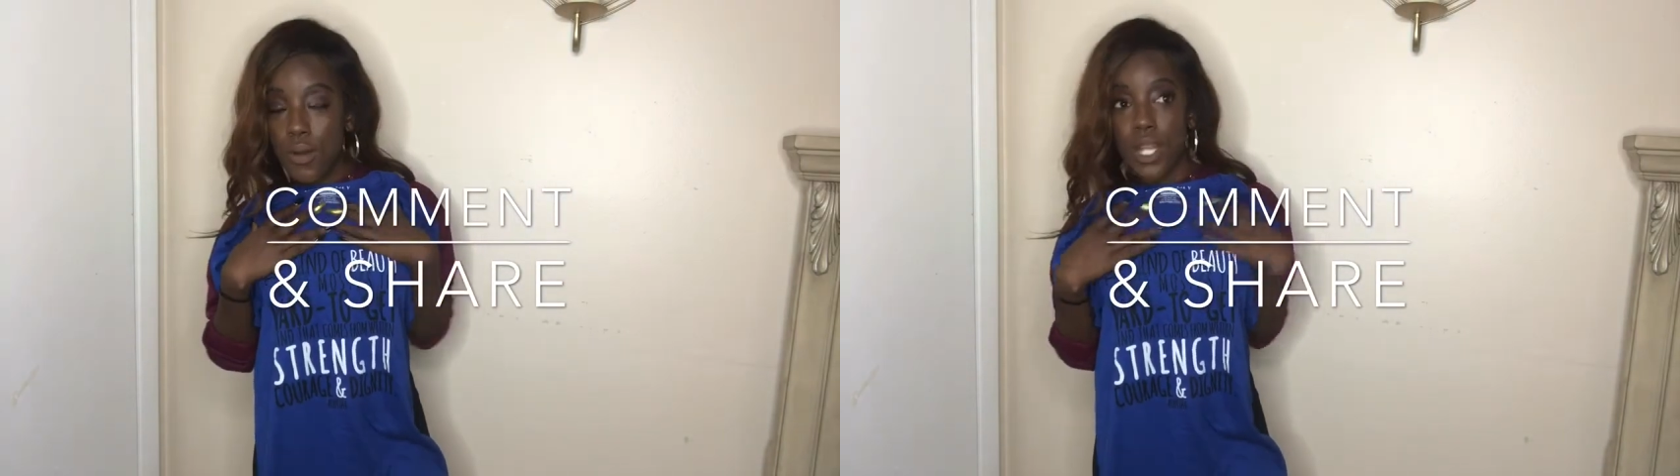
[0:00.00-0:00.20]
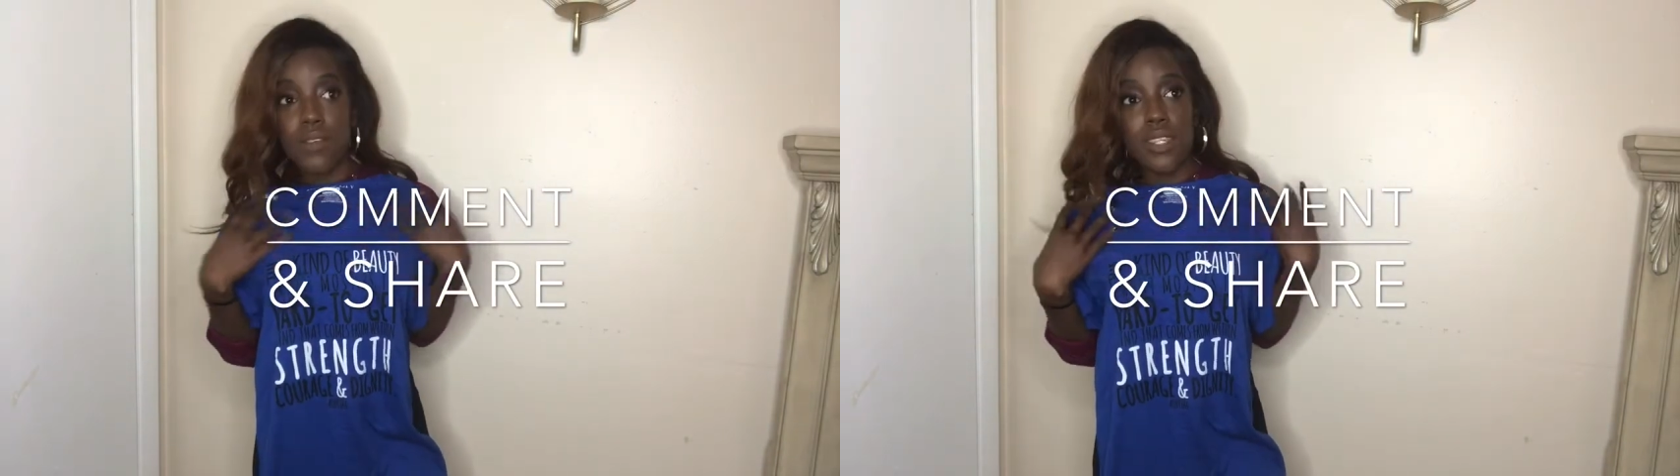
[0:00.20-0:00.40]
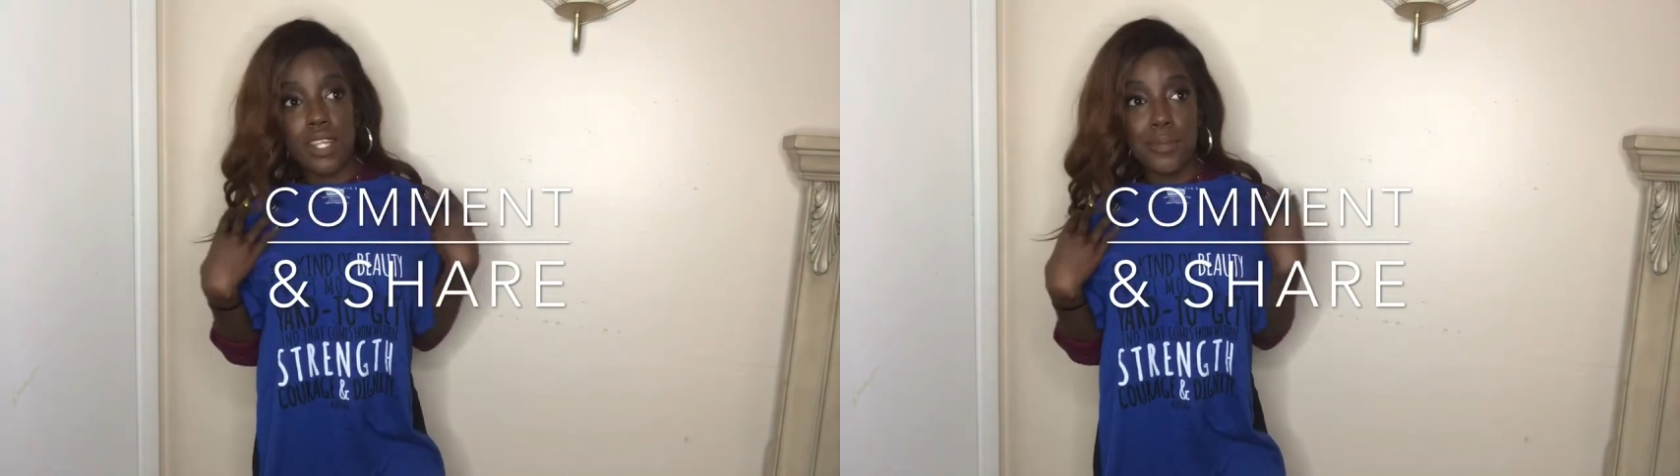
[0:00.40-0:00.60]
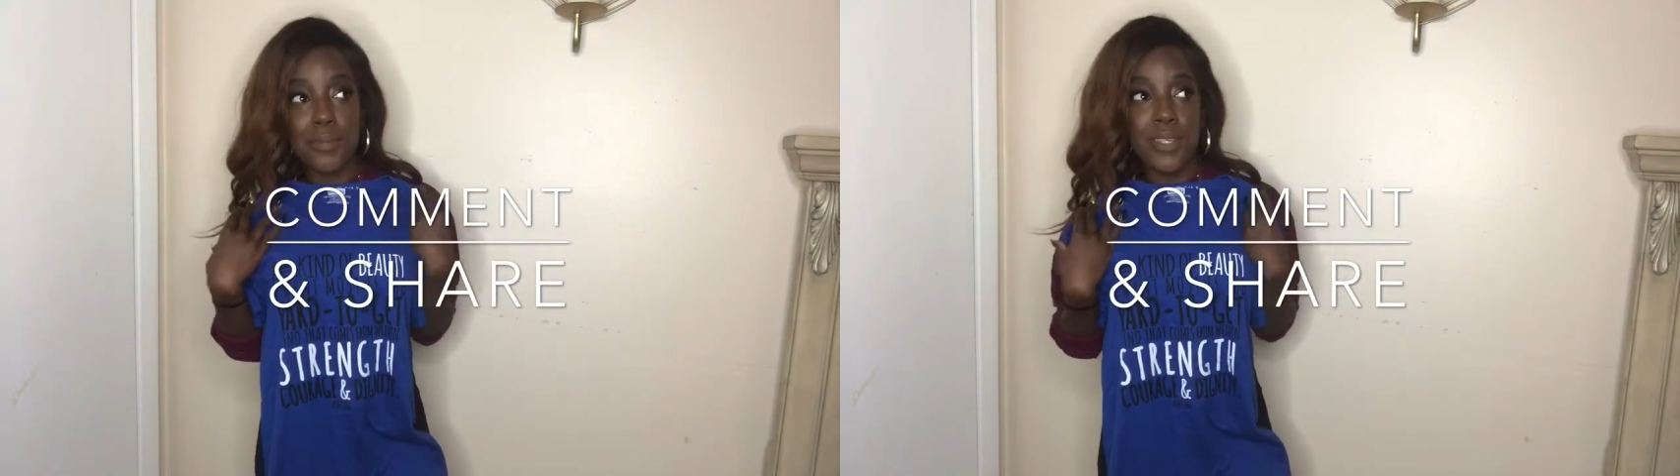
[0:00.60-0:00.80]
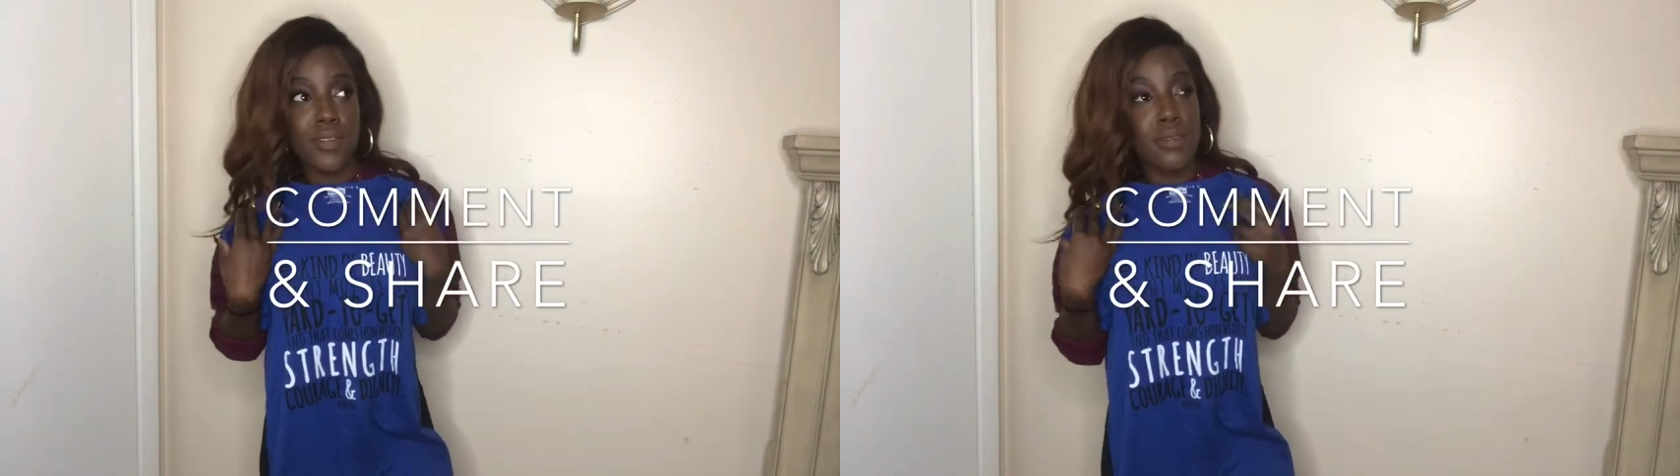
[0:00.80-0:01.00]
And I was telling my
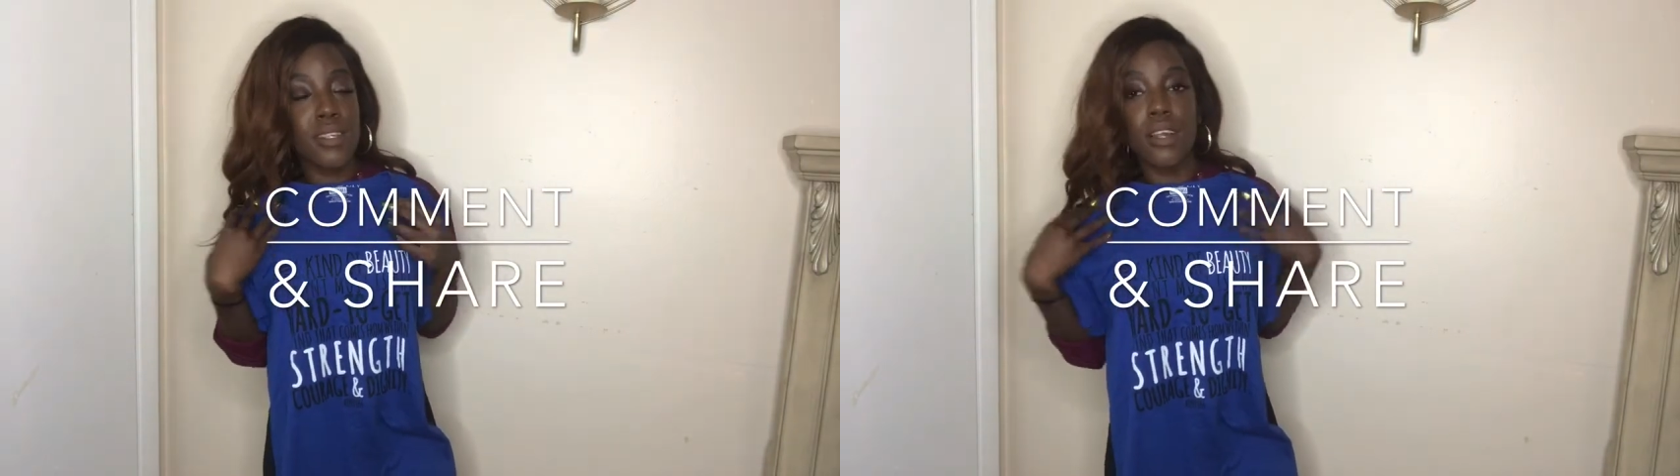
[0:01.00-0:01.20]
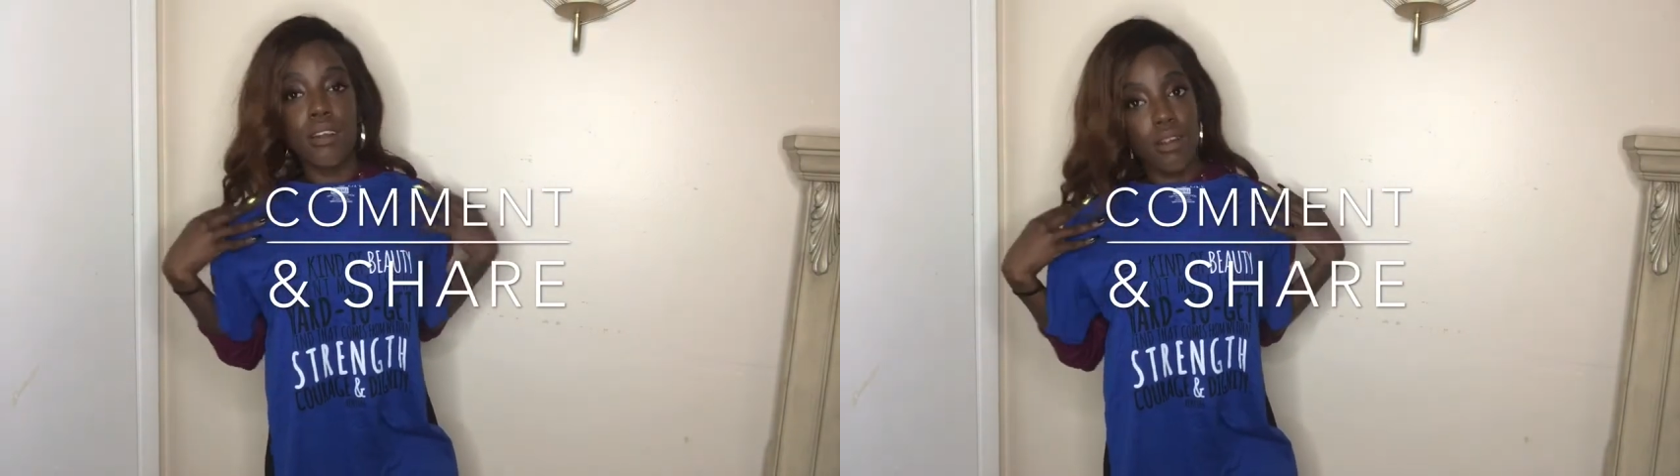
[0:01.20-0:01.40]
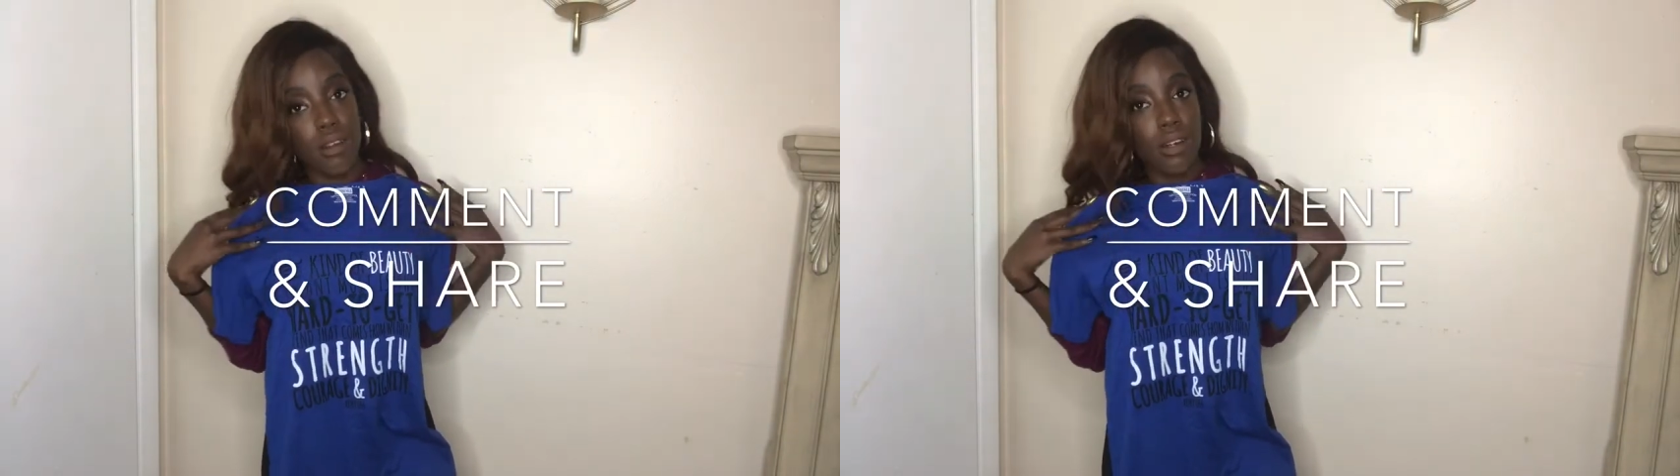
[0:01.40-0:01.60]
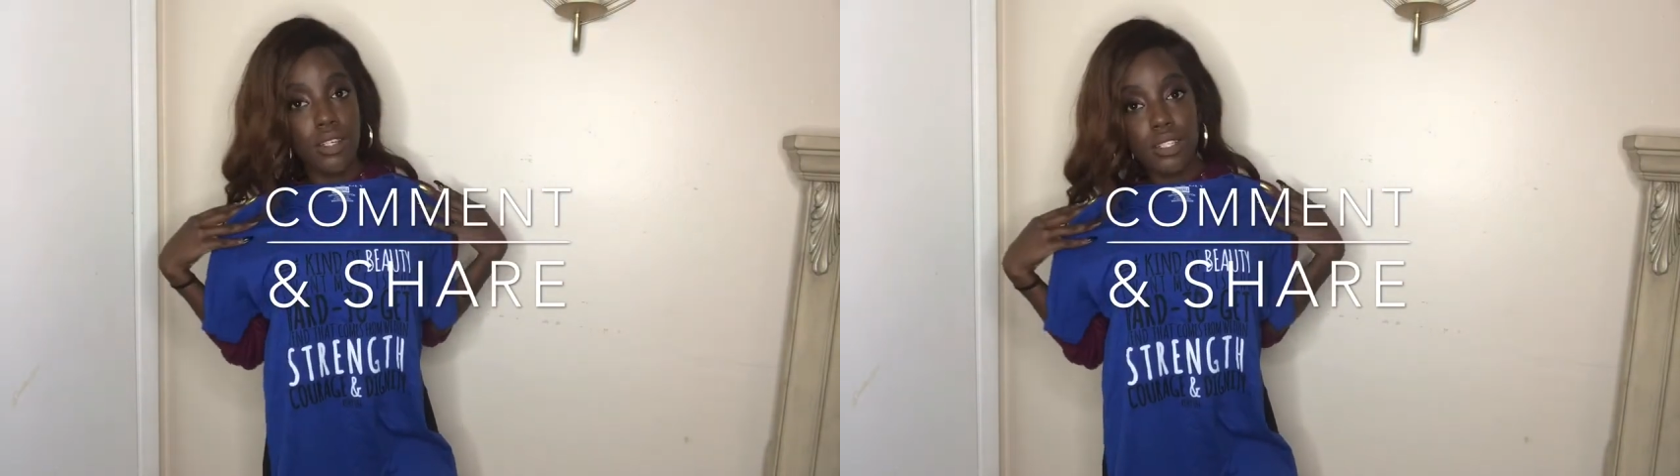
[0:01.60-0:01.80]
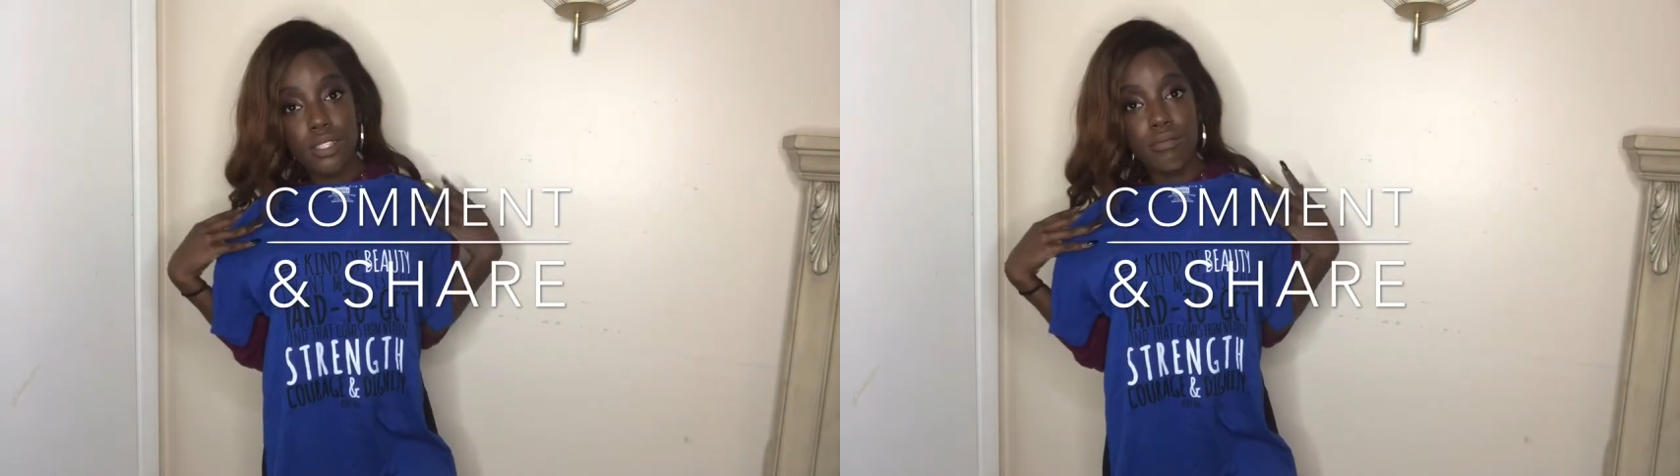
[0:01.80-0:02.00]
best friend, I was like,
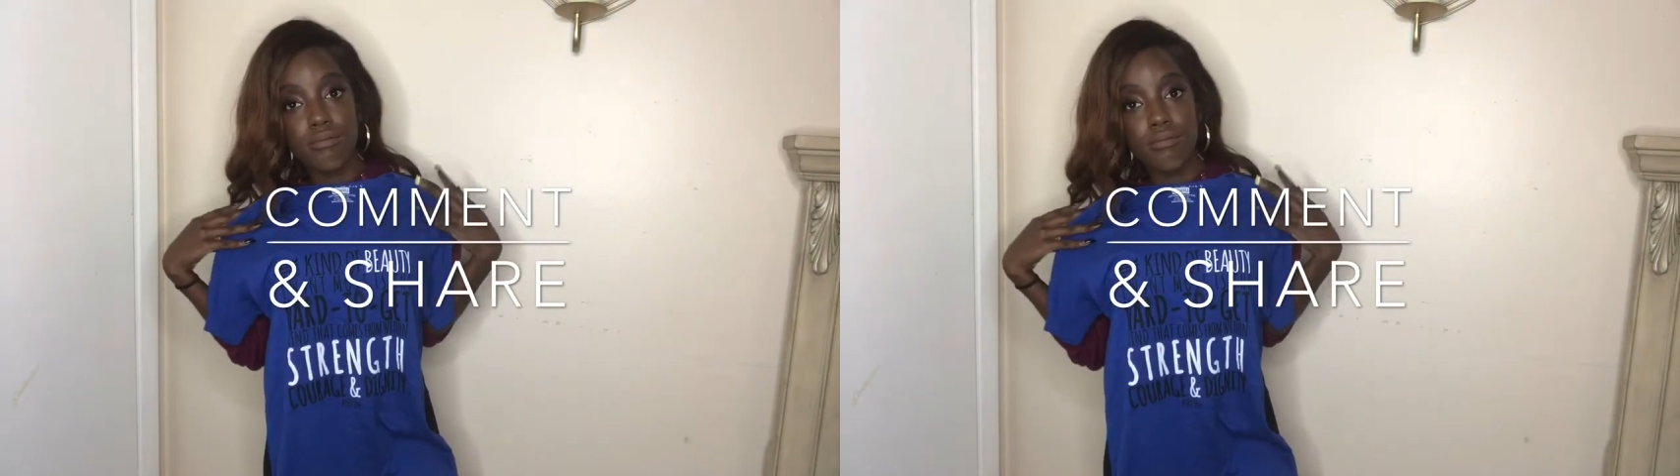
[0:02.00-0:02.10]
girl,